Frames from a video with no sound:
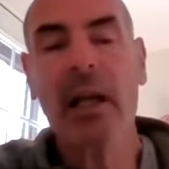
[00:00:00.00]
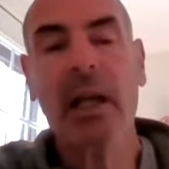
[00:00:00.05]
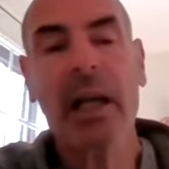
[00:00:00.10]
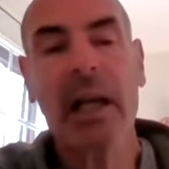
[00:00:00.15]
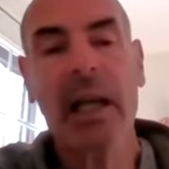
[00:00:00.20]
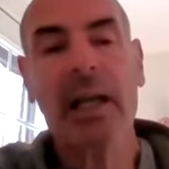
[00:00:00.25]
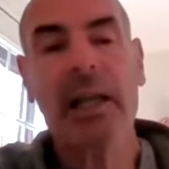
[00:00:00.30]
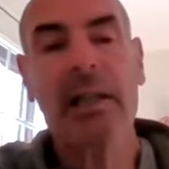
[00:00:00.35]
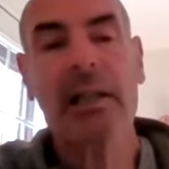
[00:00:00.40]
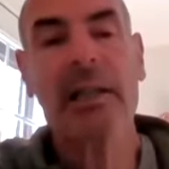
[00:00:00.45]

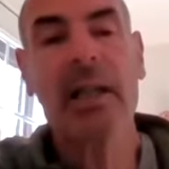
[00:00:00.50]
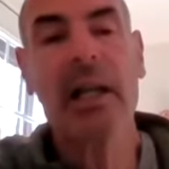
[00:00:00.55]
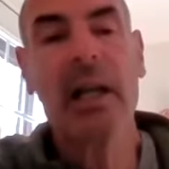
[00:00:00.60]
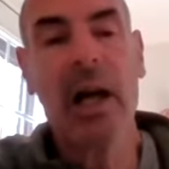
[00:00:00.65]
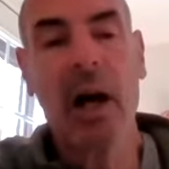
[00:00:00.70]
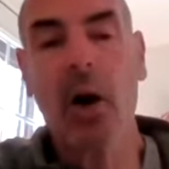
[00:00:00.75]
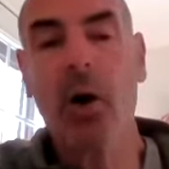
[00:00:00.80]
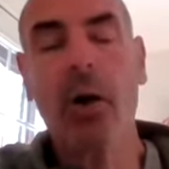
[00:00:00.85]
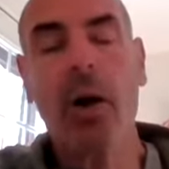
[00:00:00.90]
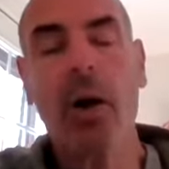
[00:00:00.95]
And
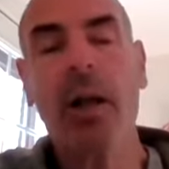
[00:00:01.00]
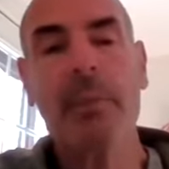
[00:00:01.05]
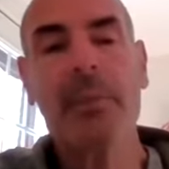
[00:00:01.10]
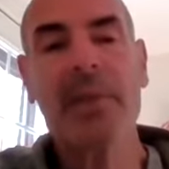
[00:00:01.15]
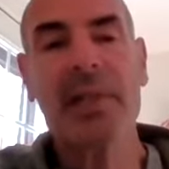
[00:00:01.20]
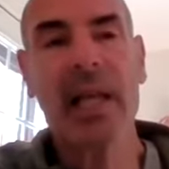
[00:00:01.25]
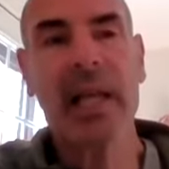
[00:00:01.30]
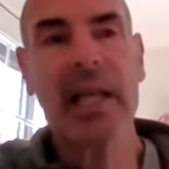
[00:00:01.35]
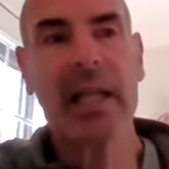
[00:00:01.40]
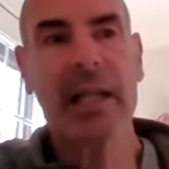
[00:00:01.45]
all I'm
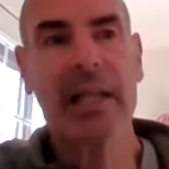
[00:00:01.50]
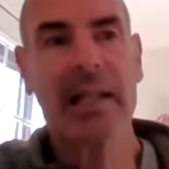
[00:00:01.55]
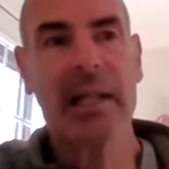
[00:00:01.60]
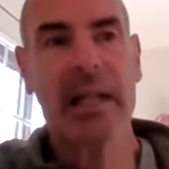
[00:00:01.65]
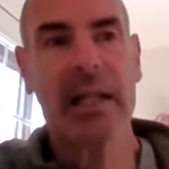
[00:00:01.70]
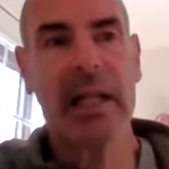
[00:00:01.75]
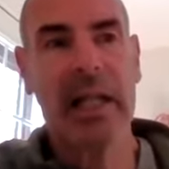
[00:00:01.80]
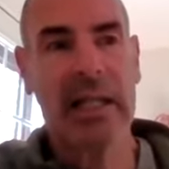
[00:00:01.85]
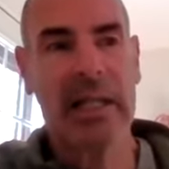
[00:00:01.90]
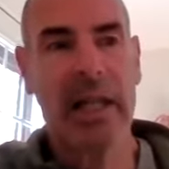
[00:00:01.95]
saying is
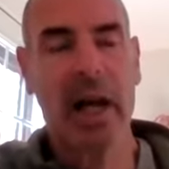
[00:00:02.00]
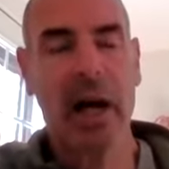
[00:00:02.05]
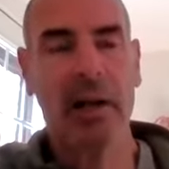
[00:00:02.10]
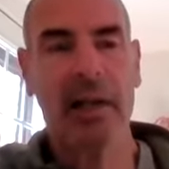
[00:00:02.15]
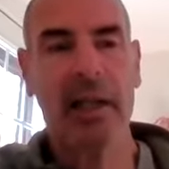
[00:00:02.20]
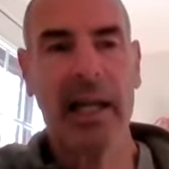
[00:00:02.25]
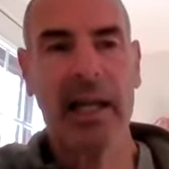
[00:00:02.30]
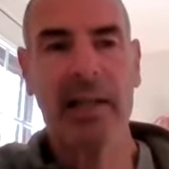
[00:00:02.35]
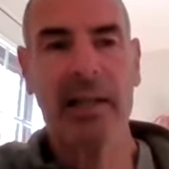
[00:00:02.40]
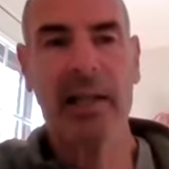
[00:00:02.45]
that there are
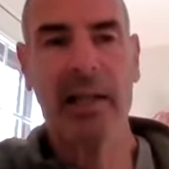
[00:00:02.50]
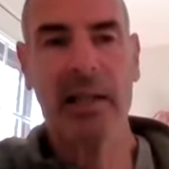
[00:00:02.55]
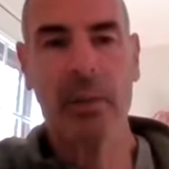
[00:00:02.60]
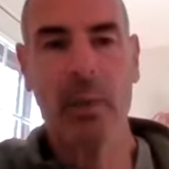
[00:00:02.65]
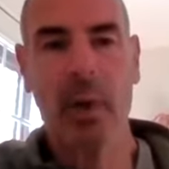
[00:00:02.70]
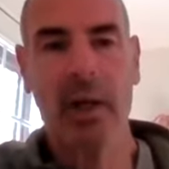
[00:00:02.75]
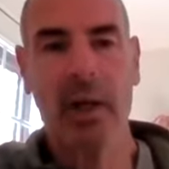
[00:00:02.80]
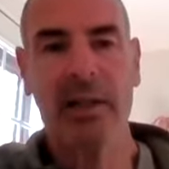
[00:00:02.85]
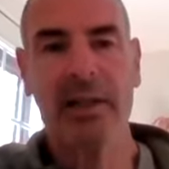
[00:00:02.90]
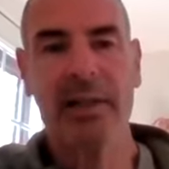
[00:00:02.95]
cases
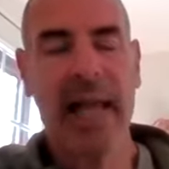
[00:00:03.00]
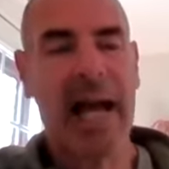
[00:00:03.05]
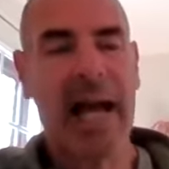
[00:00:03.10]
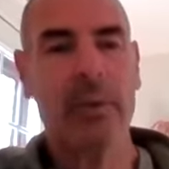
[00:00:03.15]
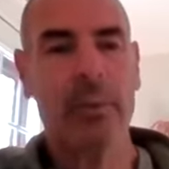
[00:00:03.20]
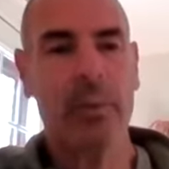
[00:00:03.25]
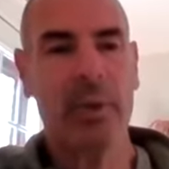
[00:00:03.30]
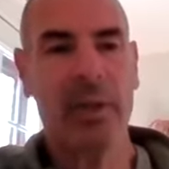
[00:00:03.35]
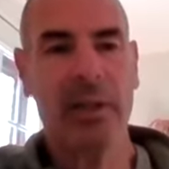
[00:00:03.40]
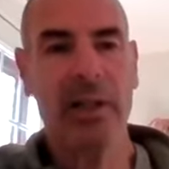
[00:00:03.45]
where
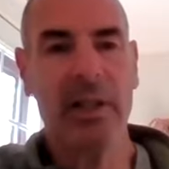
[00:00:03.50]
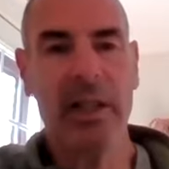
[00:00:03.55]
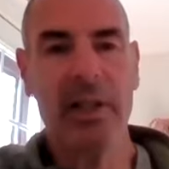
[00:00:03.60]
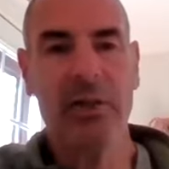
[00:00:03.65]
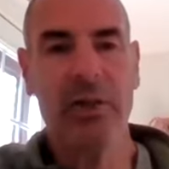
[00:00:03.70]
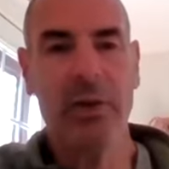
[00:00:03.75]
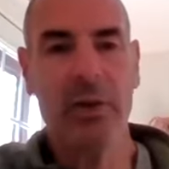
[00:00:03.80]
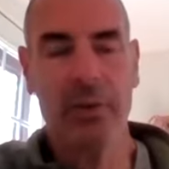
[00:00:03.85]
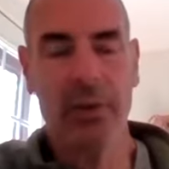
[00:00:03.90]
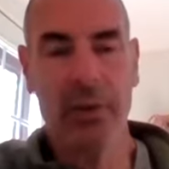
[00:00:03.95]
that will
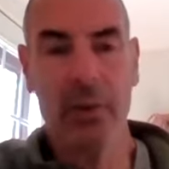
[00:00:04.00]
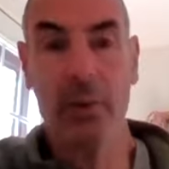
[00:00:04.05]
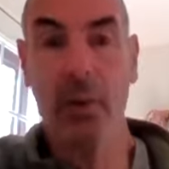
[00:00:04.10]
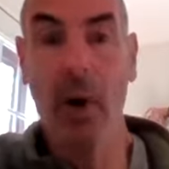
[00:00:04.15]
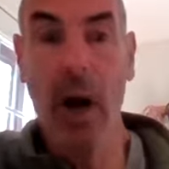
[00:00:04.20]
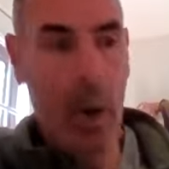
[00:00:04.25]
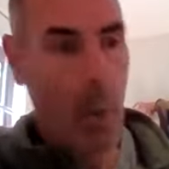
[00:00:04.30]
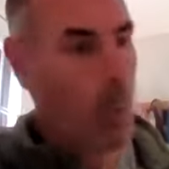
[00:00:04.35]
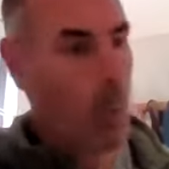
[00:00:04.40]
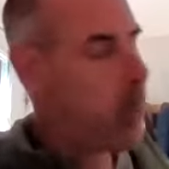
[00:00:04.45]
lead you
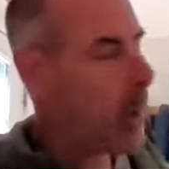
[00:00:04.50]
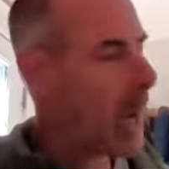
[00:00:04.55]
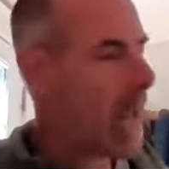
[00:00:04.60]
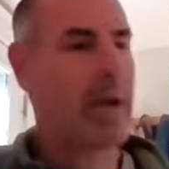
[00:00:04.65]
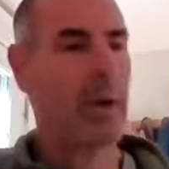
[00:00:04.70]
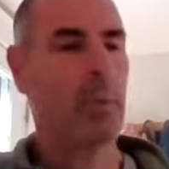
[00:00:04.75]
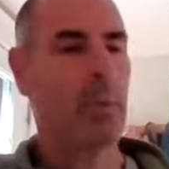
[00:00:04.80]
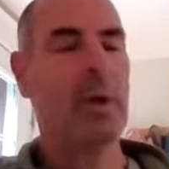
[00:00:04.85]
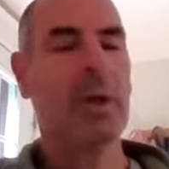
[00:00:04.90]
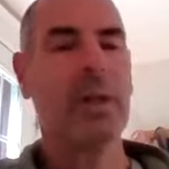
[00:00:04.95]
to,
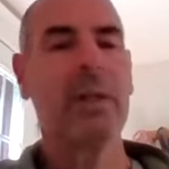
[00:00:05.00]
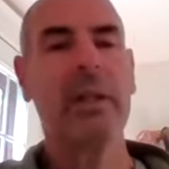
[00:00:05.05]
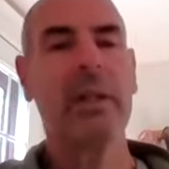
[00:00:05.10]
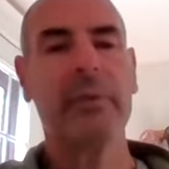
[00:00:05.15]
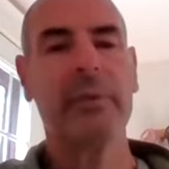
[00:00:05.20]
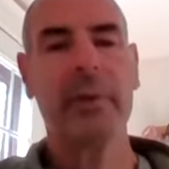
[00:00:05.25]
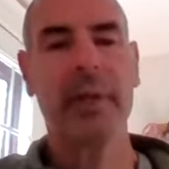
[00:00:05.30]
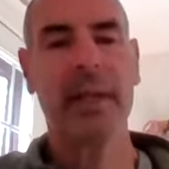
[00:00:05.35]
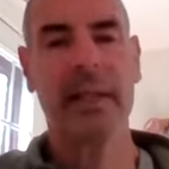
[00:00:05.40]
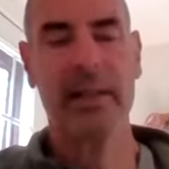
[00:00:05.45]
wow,
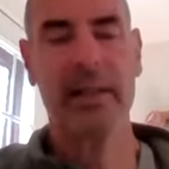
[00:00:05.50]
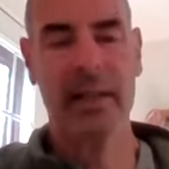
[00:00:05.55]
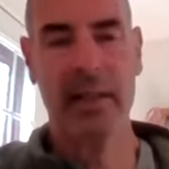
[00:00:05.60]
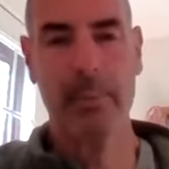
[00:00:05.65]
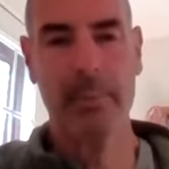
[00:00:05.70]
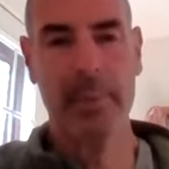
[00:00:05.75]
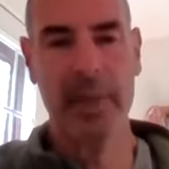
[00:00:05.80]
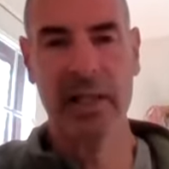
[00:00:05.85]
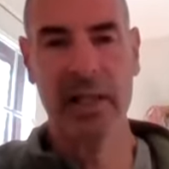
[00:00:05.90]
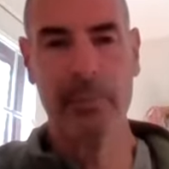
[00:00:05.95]
Liberate is
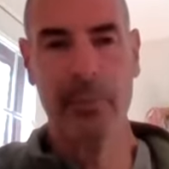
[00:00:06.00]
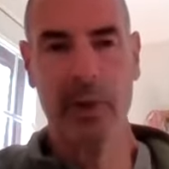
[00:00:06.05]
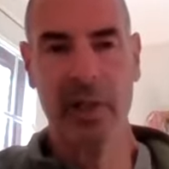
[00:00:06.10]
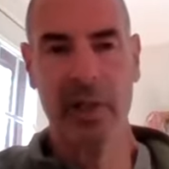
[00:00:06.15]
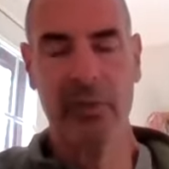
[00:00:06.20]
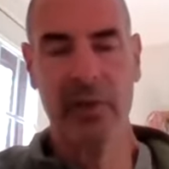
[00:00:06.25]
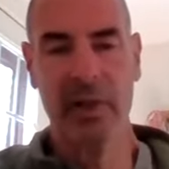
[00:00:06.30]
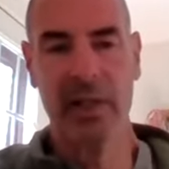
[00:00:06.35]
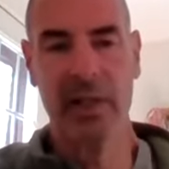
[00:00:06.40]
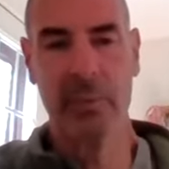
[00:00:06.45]
the best
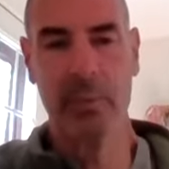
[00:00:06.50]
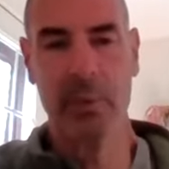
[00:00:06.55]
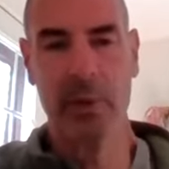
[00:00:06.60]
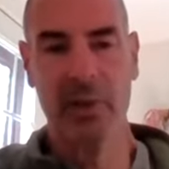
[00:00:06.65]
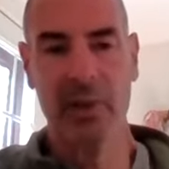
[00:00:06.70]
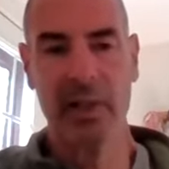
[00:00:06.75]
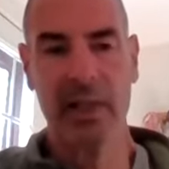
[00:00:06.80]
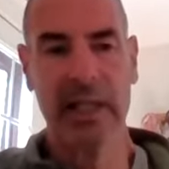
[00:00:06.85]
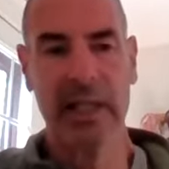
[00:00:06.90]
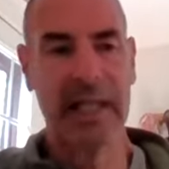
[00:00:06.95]
point for this
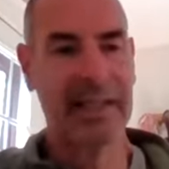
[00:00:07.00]
person.